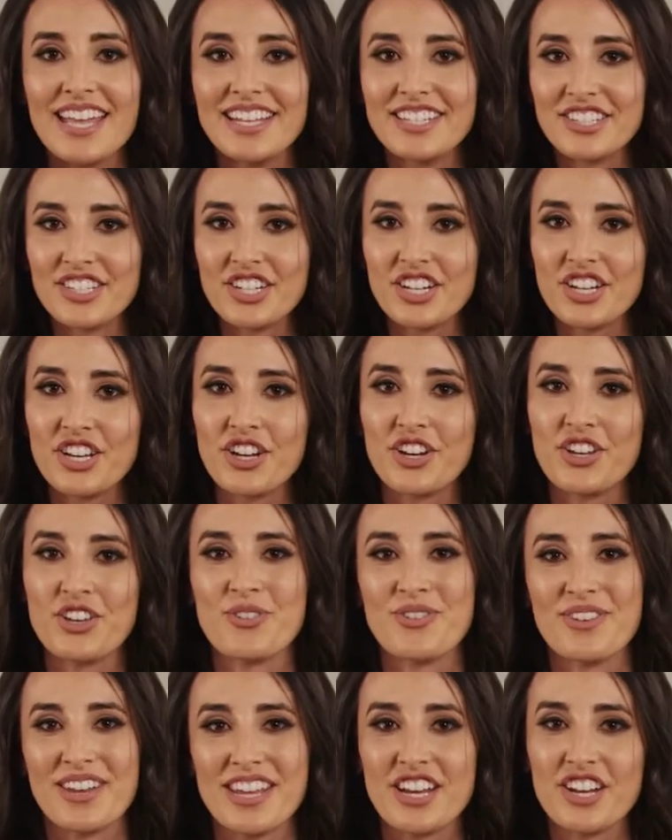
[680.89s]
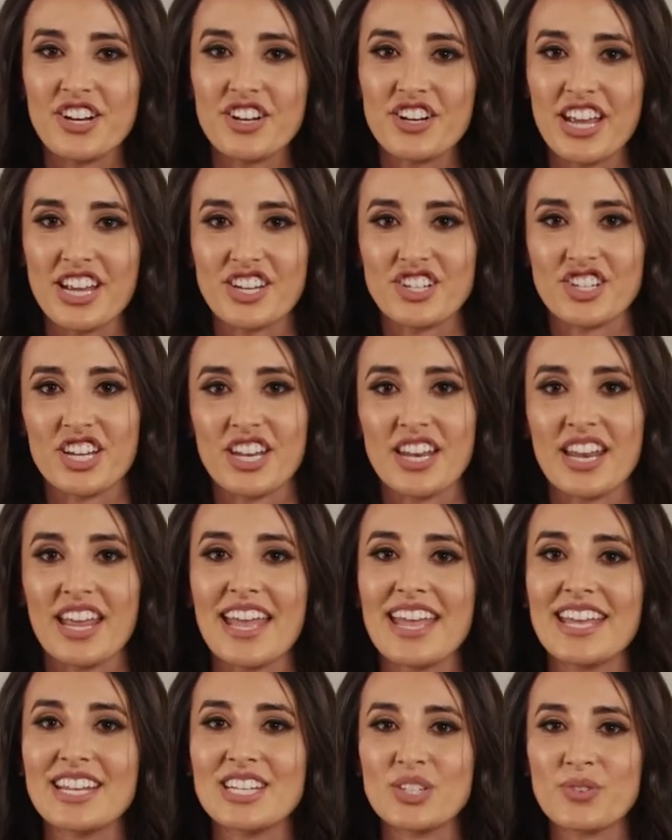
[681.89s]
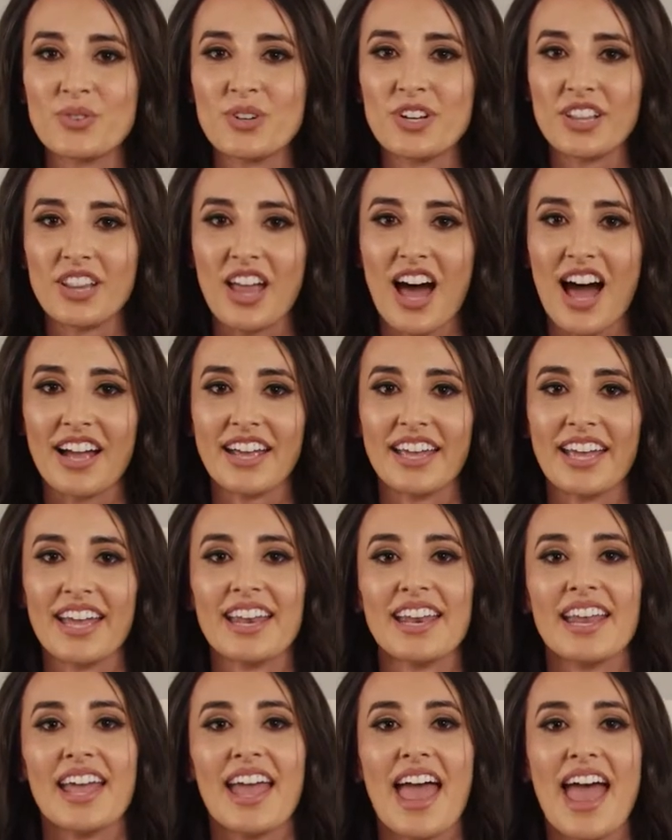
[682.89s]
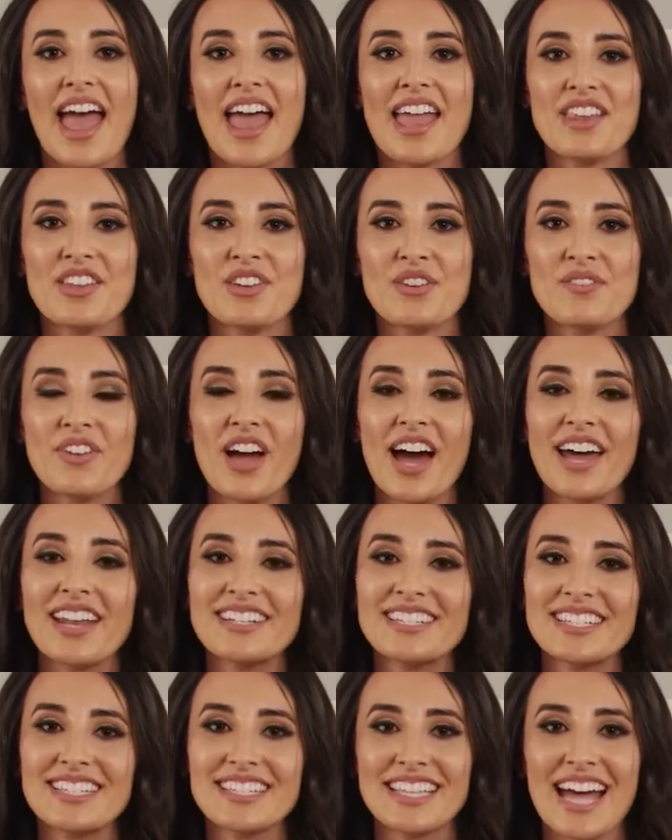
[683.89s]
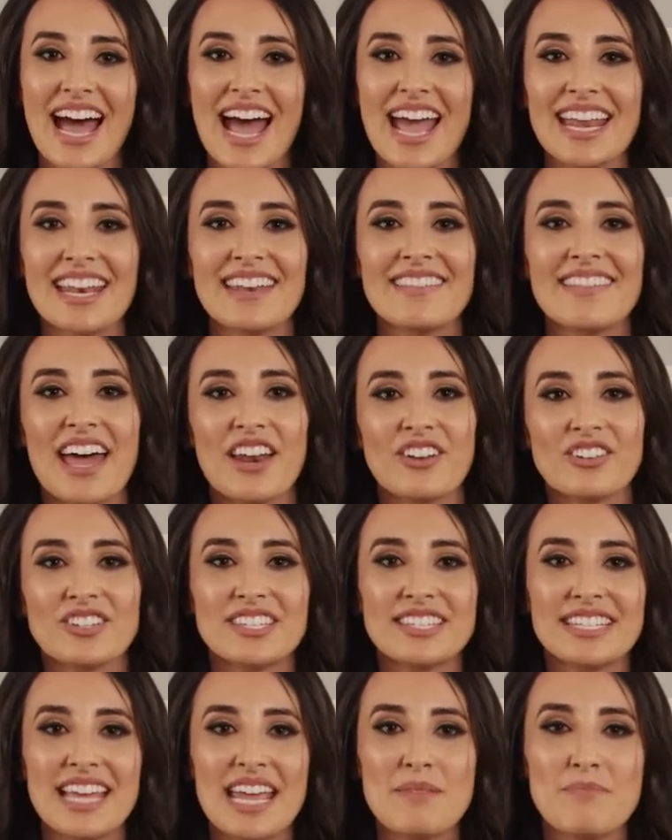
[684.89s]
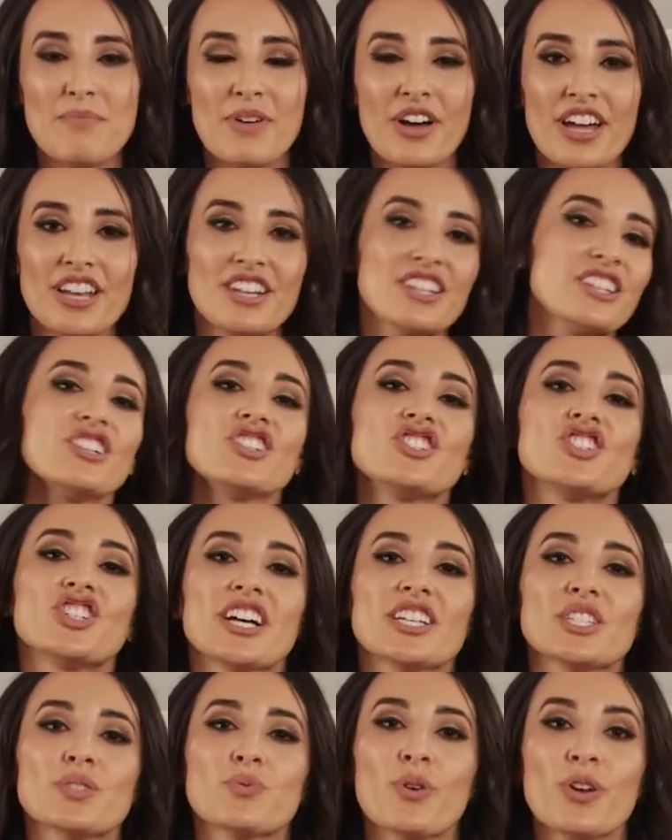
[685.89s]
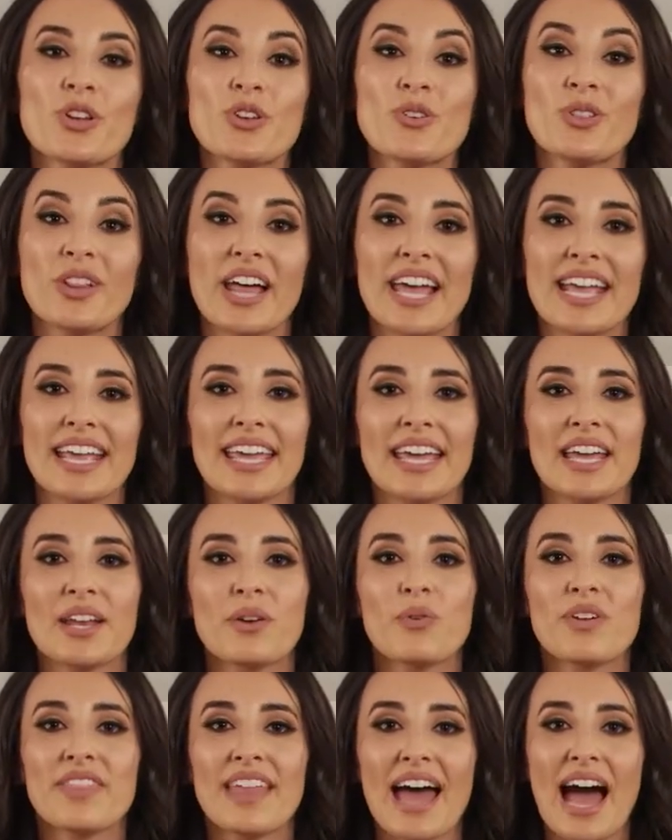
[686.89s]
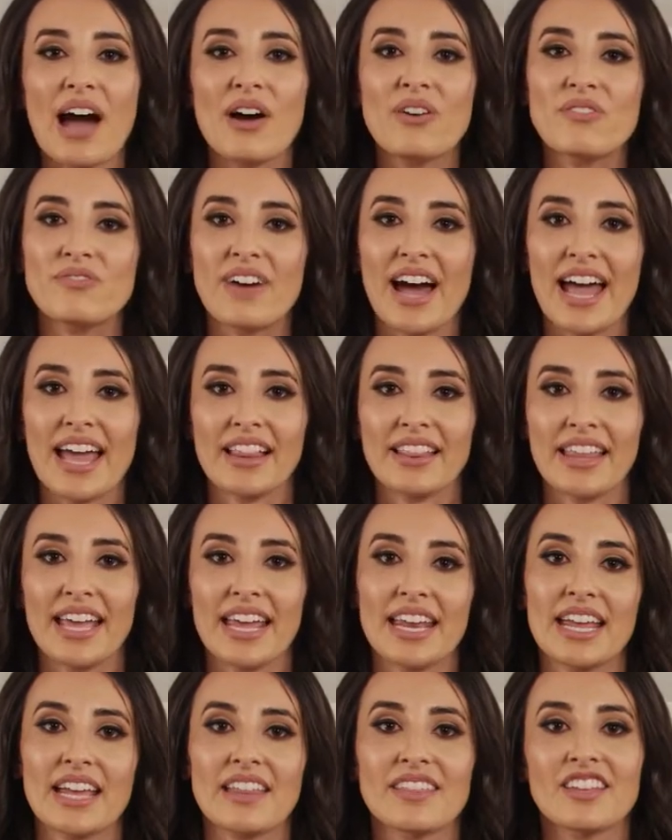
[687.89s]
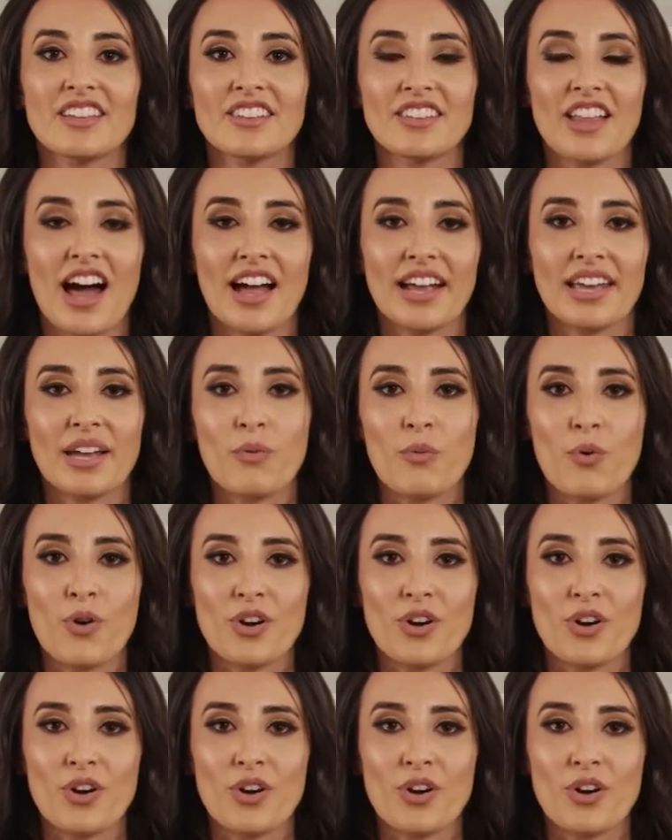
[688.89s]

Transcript: Insert your unique creation into a locket, and you've got a design that'll stay put just where you like it without violating the locket